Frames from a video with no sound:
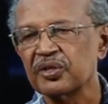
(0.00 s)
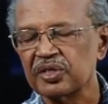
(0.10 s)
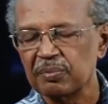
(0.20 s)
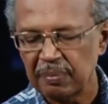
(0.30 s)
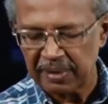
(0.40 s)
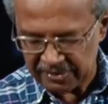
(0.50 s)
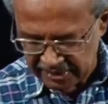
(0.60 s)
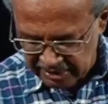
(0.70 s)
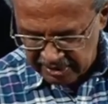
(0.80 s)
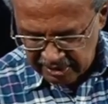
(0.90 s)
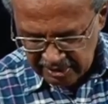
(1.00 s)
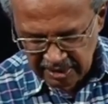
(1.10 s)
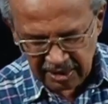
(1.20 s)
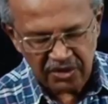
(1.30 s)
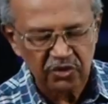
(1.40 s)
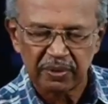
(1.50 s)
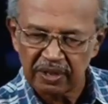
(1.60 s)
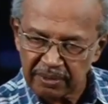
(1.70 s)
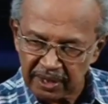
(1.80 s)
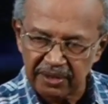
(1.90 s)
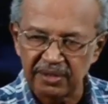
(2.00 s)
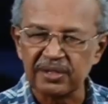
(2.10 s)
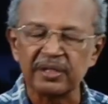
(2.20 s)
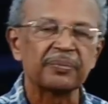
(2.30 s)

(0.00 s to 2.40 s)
Simple present, it's permanent.